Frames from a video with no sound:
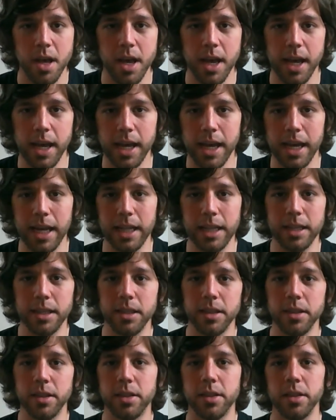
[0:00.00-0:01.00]

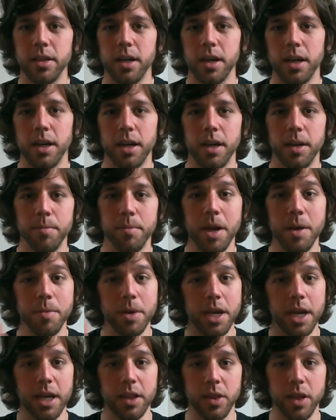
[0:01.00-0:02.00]
And
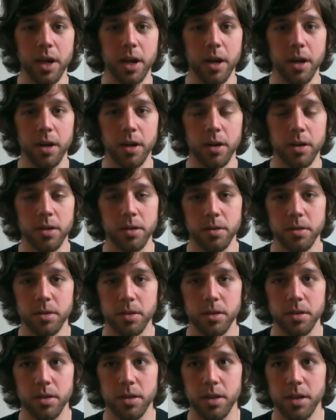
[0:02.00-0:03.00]
maybe at their
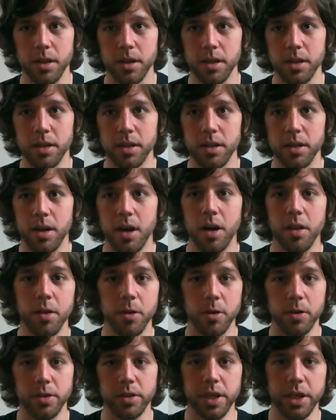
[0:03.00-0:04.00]

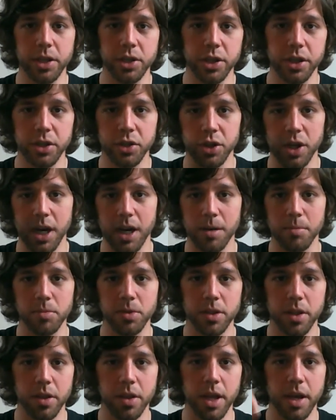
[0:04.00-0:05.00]
other teaching
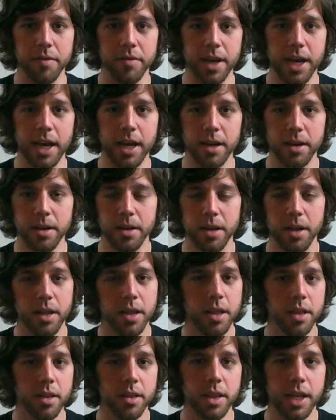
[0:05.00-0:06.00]
jobs that they've had,
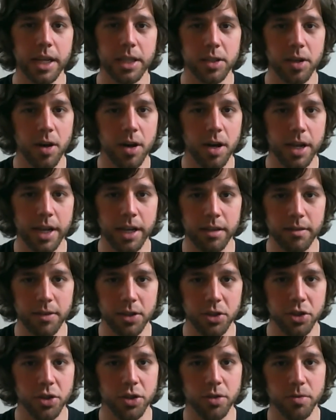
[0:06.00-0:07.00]
they taught
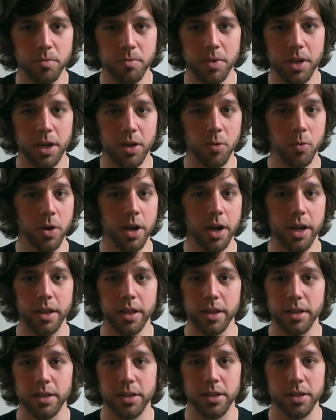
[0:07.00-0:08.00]
English in a way
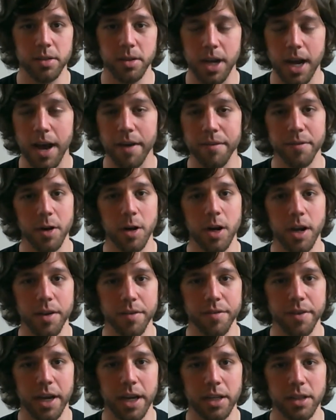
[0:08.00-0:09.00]
that's not very
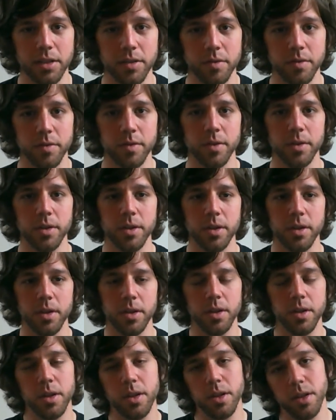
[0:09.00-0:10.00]
effective.
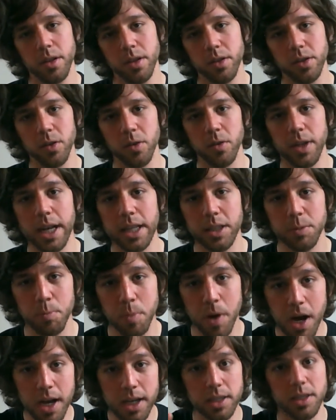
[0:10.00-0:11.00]
So that's
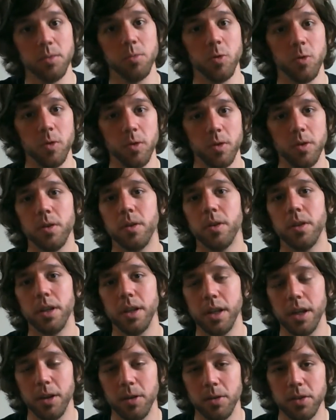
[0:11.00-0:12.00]
possible,
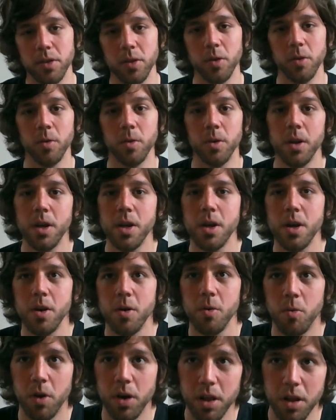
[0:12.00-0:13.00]
you know. So
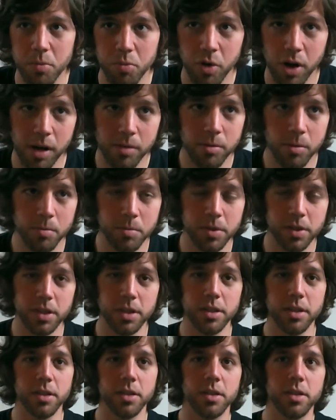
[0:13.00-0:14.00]
one of the problems
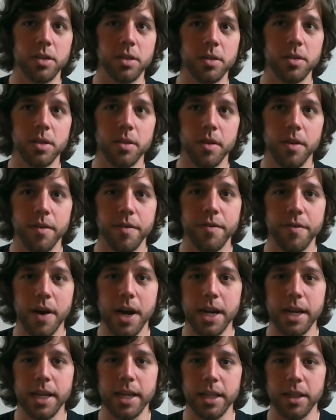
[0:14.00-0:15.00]
is
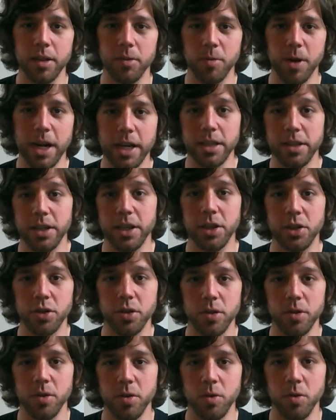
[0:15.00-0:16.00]
finding the right
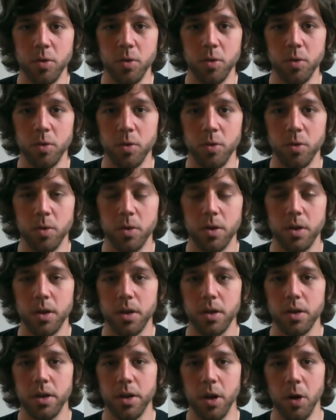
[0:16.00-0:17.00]
teacher who
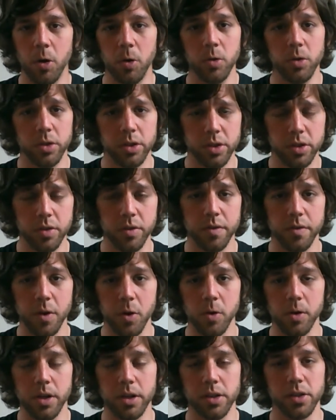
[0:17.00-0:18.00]
knows to
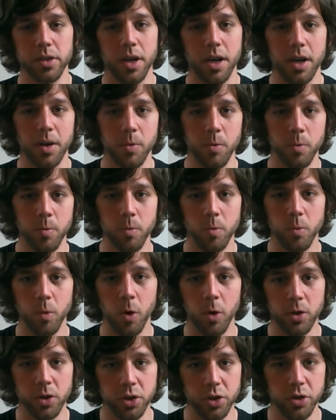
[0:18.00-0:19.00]
focus on
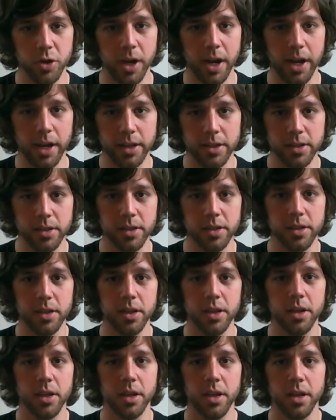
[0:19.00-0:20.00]
word stress